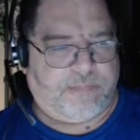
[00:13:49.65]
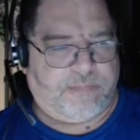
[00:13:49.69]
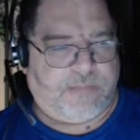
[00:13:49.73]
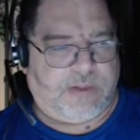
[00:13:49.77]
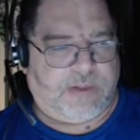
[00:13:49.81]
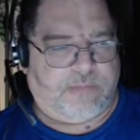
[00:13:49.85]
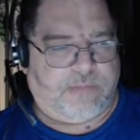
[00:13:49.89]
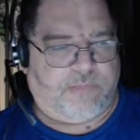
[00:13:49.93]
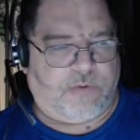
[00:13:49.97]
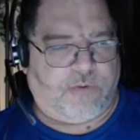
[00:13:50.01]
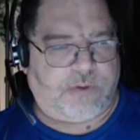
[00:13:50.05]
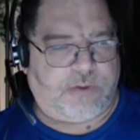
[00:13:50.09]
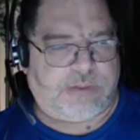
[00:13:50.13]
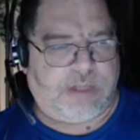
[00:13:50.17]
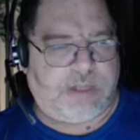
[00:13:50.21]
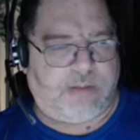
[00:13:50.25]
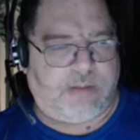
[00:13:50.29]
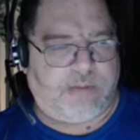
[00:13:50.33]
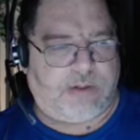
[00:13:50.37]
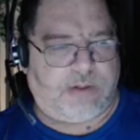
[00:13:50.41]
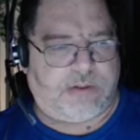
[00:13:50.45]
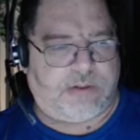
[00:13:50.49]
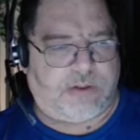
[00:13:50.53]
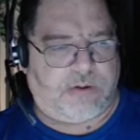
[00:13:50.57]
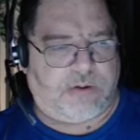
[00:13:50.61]
The first thing I'm
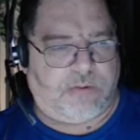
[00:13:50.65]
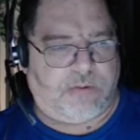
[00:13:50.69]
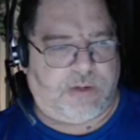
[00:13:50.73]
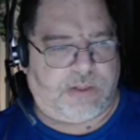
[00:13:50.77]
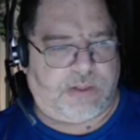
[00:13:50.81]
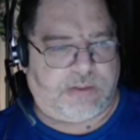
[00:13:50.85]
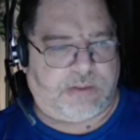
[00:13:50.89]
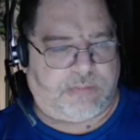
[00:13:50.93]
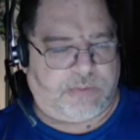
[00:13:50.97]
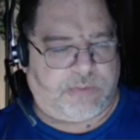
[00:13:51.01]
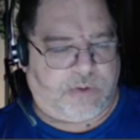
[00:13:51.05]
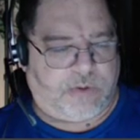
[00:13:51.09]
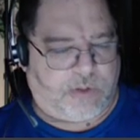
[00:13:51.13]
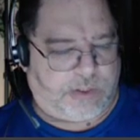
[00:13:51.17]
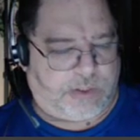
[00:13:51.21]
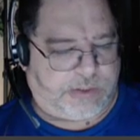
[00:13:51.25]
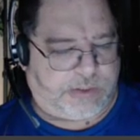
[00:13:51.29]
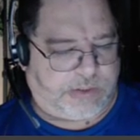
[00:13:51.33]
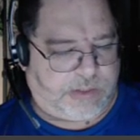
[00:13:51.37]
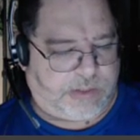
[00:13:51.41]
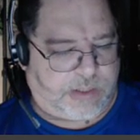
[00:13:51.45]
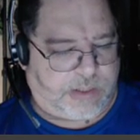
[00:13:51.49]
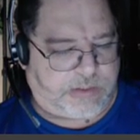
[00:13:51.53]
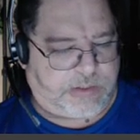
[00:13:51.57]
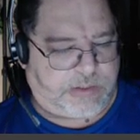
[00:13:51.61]
going to do is I'm going to
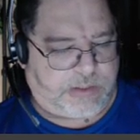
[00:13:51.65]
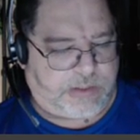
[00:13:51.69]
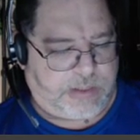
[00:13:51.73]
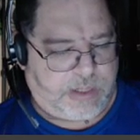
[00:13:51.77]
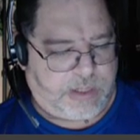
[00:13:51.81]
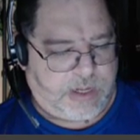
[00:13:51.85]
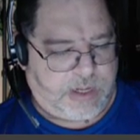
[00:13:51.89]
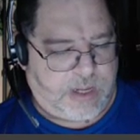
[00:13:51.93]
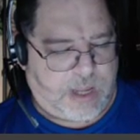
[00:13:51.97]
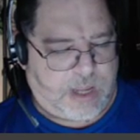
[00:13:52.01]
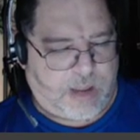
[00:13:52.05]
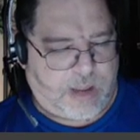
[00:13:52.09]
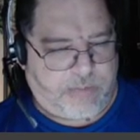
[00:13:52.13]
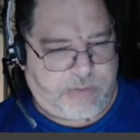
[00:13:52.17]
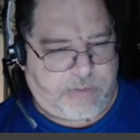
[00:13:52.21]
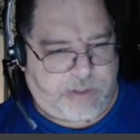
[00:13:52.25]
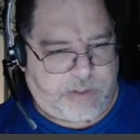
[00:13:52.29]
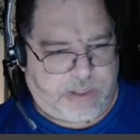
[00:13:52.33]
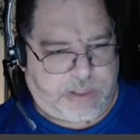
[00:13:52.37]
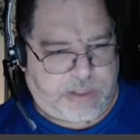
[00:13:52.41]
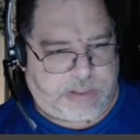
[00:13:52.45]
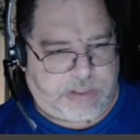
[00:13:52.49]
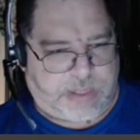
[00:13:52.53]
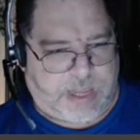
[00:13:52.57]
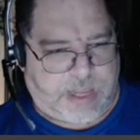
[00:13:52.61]
select it. I'm going to
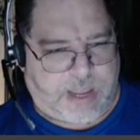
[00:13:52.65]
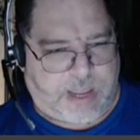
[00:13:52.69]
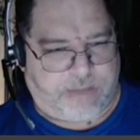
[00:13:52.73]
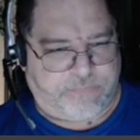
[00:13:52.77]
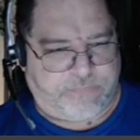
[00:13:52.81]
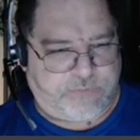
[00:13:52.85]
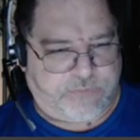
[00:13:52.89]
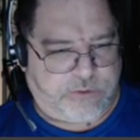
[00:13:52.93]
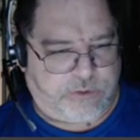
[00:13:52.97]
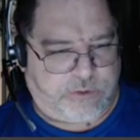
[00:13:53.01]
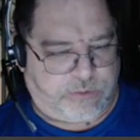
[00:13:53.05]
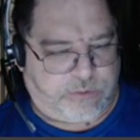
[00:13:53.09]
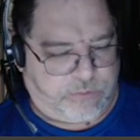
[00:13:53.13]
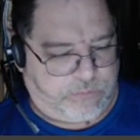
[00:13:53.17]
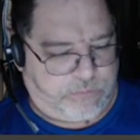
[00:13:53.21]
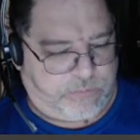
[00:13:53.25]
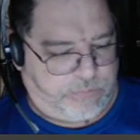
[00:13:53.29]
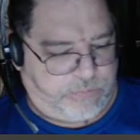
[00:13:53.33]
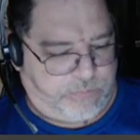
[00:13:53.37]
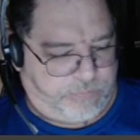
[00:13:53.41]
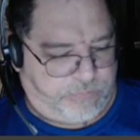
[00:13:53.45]
hit F2